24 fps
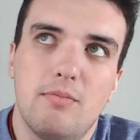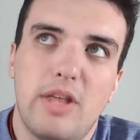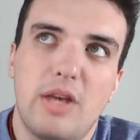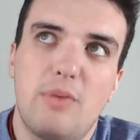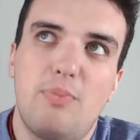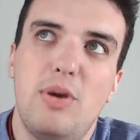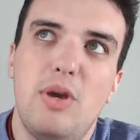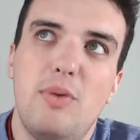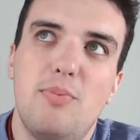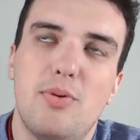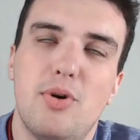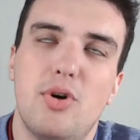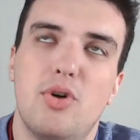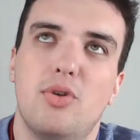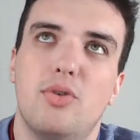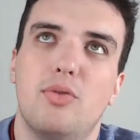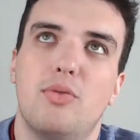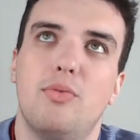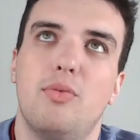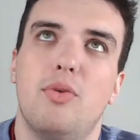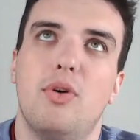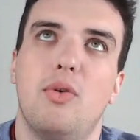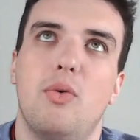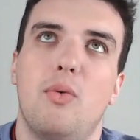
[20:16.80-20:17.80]

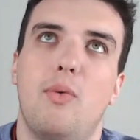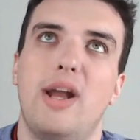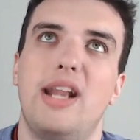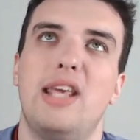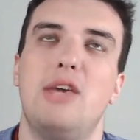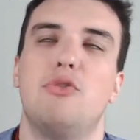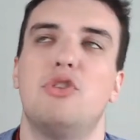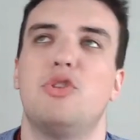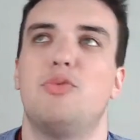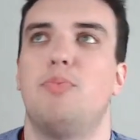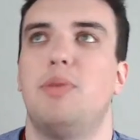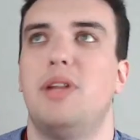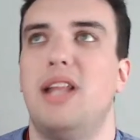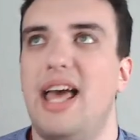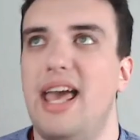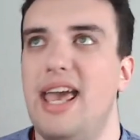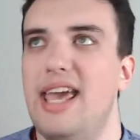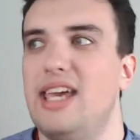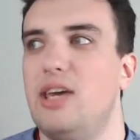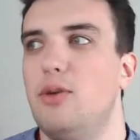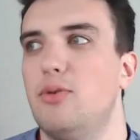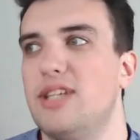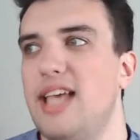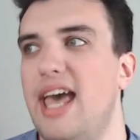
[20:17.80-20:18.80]
people, when he was
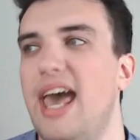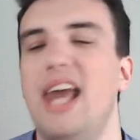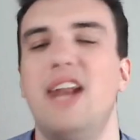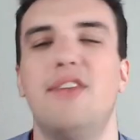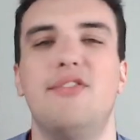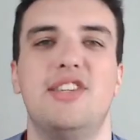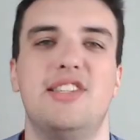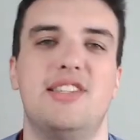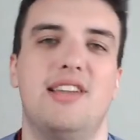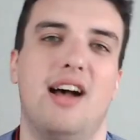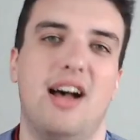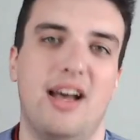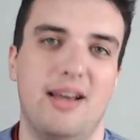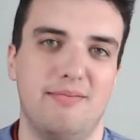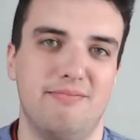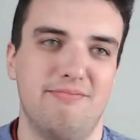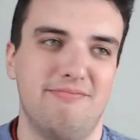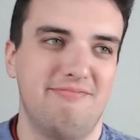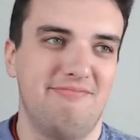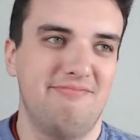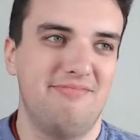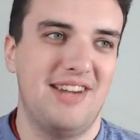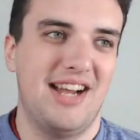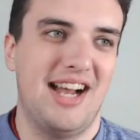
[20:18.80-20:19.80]
playing, he was ahead of his time.
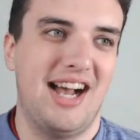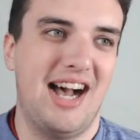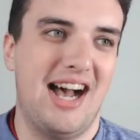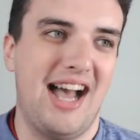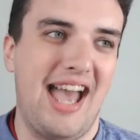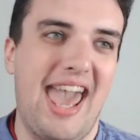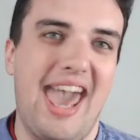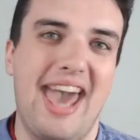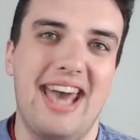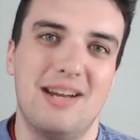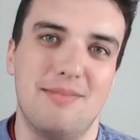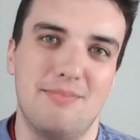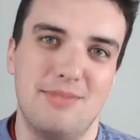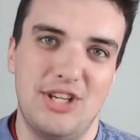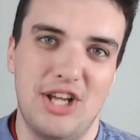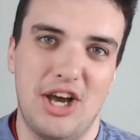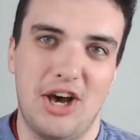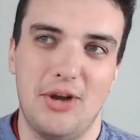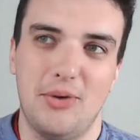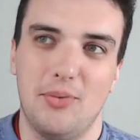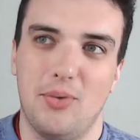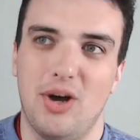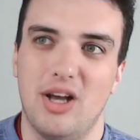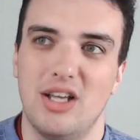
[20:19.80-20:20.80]
Adam
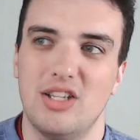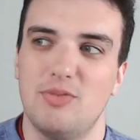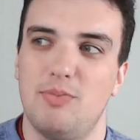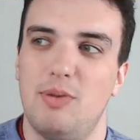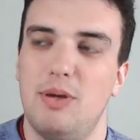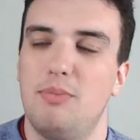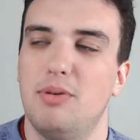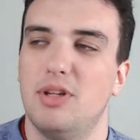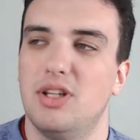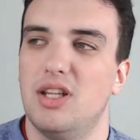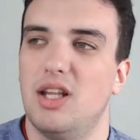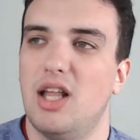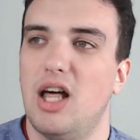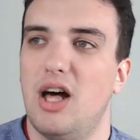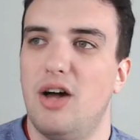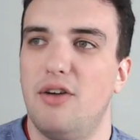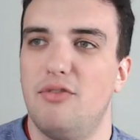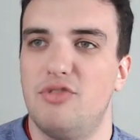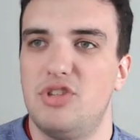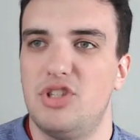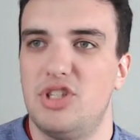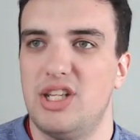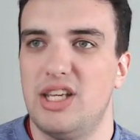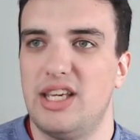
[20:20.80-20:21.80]
Dunn was. People
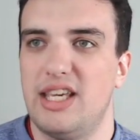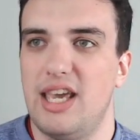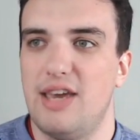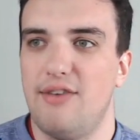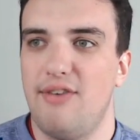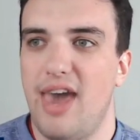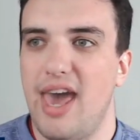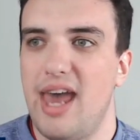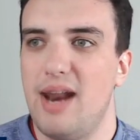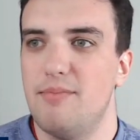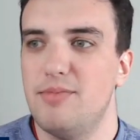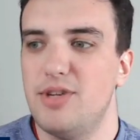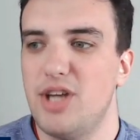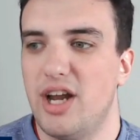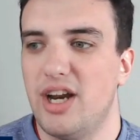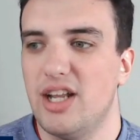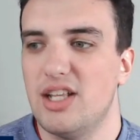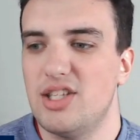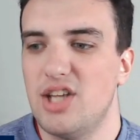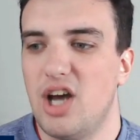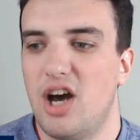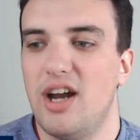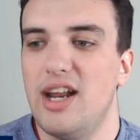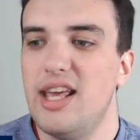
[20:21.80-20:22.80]
loved to give Adam Dunn a
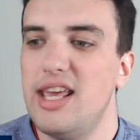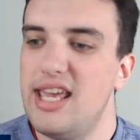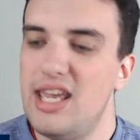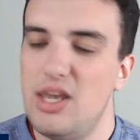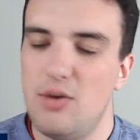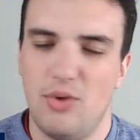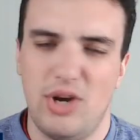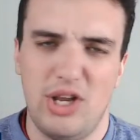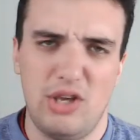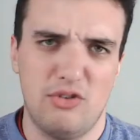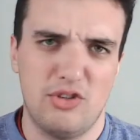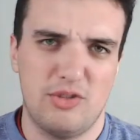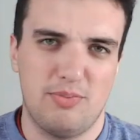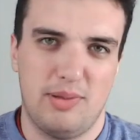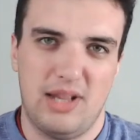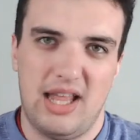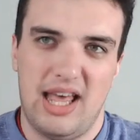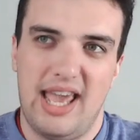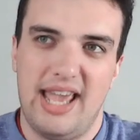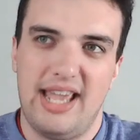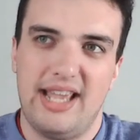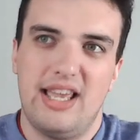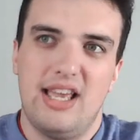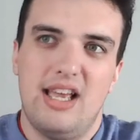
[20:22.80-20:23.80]
ton of heat when he was
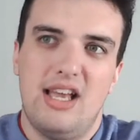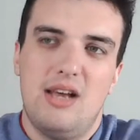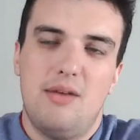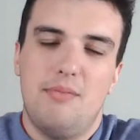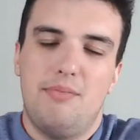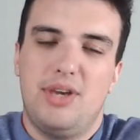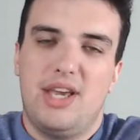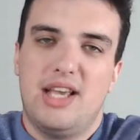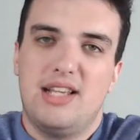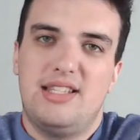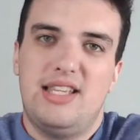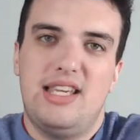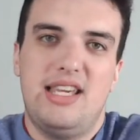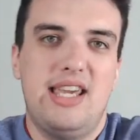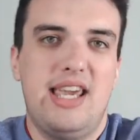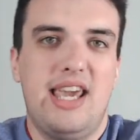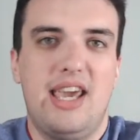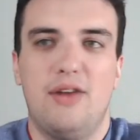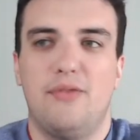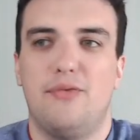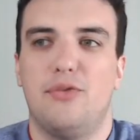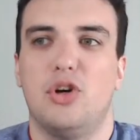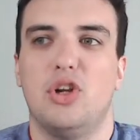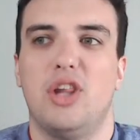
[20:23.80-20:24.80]
playing because he
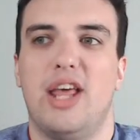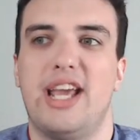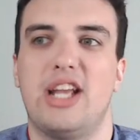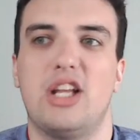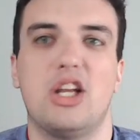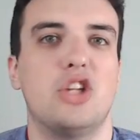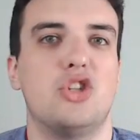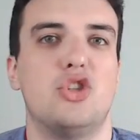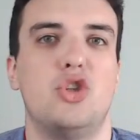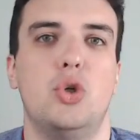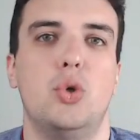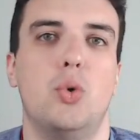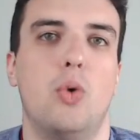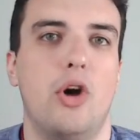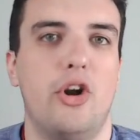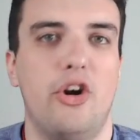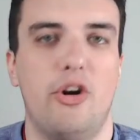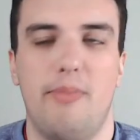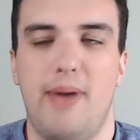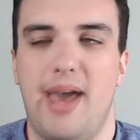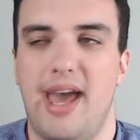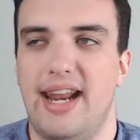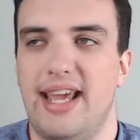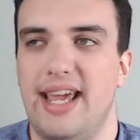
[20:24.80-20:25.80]
hit for like a
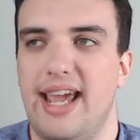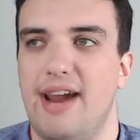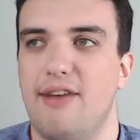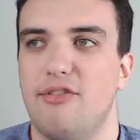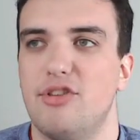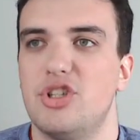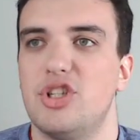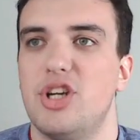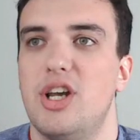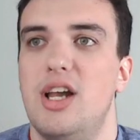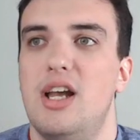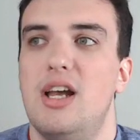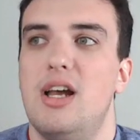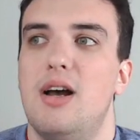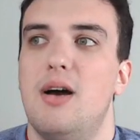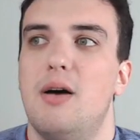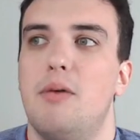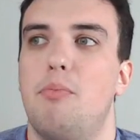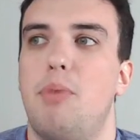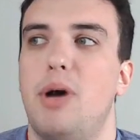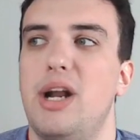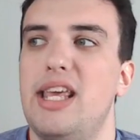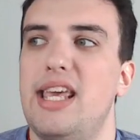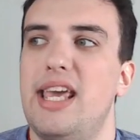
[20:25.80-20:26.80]
200 batting average,
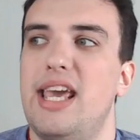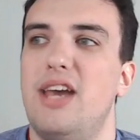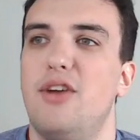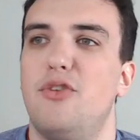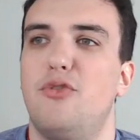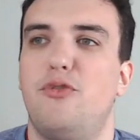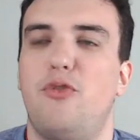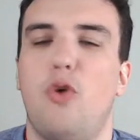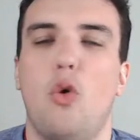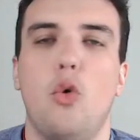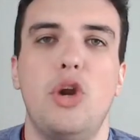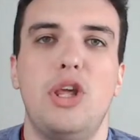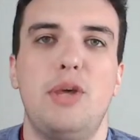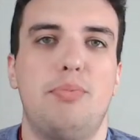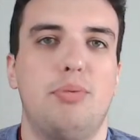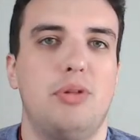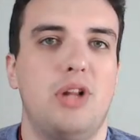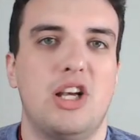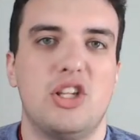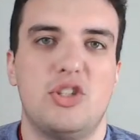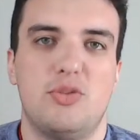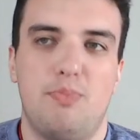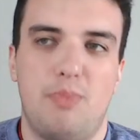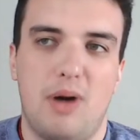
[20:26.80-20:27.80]
but he hit 40
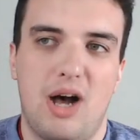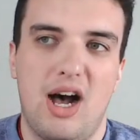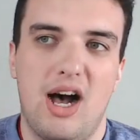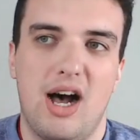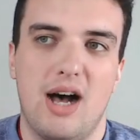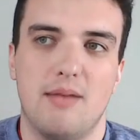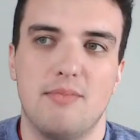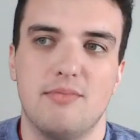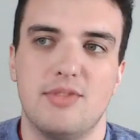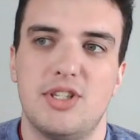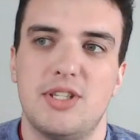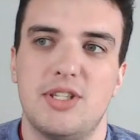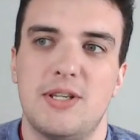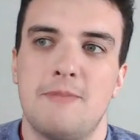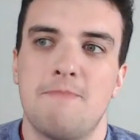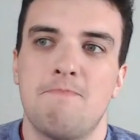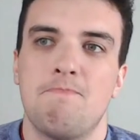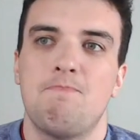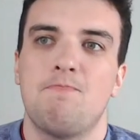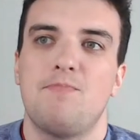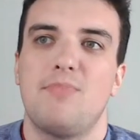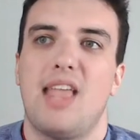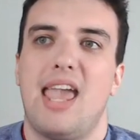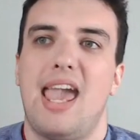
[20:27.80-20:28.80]
plus bombs
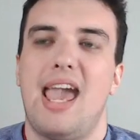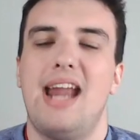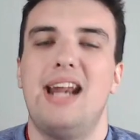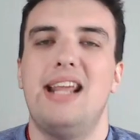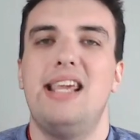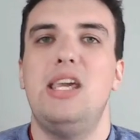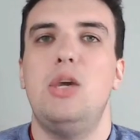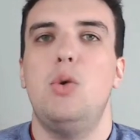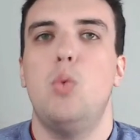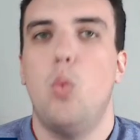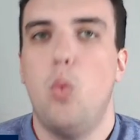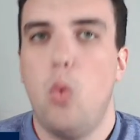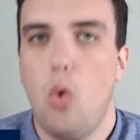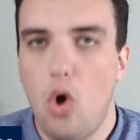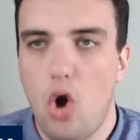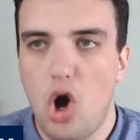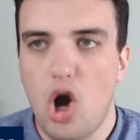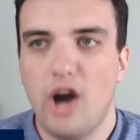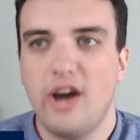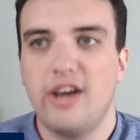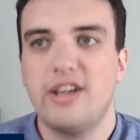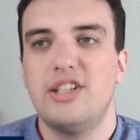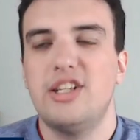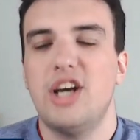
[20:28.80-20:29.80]
and he
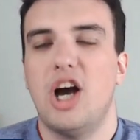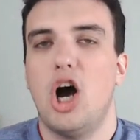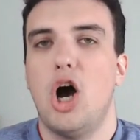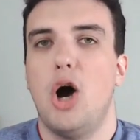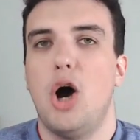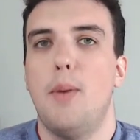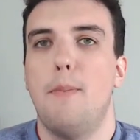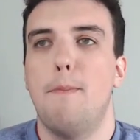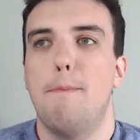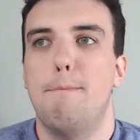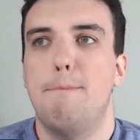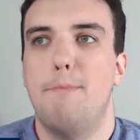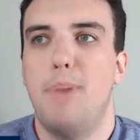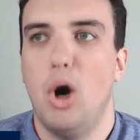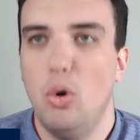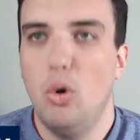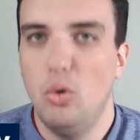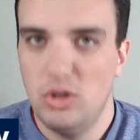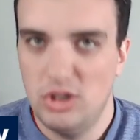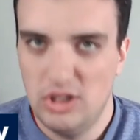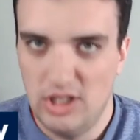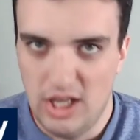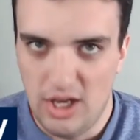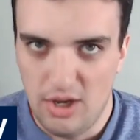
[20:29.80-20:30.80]
walked a
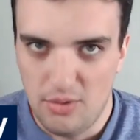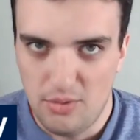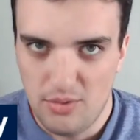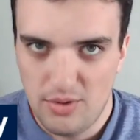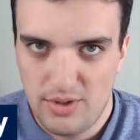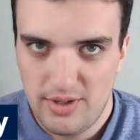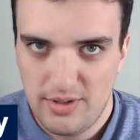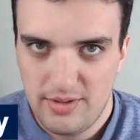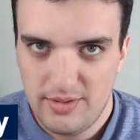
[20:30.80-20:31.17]
boatload,